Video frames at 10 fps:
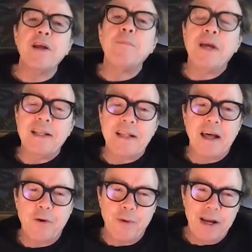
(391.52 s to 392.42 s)
being done
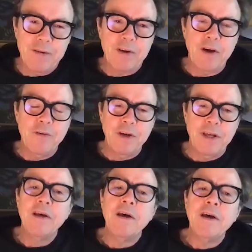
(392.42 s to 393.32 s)
around
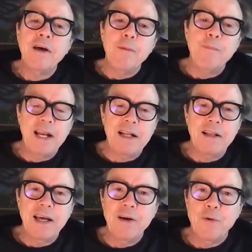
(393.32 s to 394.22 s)
COVID and mental
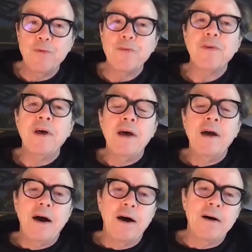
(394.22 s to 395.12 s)
health
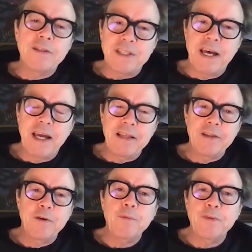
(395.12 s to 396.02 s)
are saying
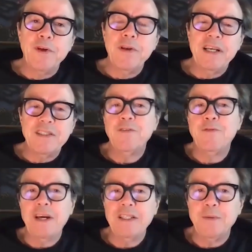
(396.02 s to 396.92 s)
that it's
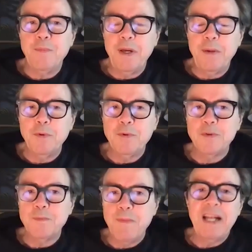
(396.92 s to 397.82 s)
affecting people's
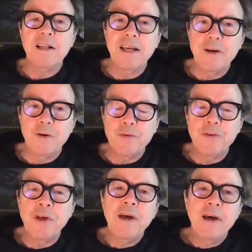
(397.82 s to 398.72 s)
mental health.
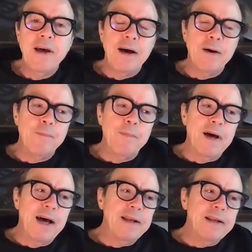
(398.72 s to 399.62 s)

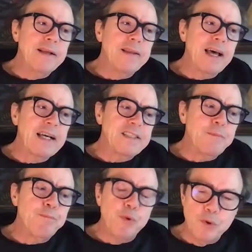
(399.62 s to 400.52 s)
And that's
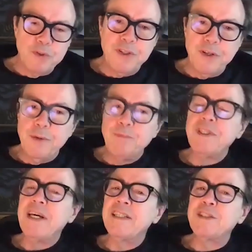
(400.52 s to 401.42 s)
in broad terms,
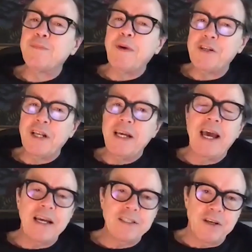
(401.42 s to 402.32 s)
especially
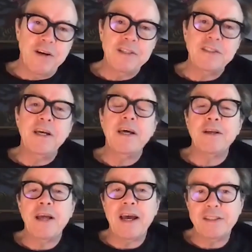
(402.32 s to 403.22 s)
anxiety
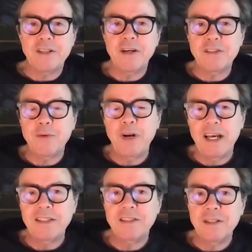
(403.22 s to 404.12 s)
and
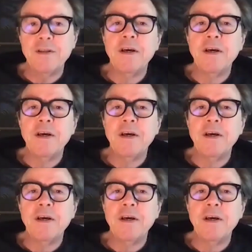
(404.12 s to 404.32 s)
anxiety-related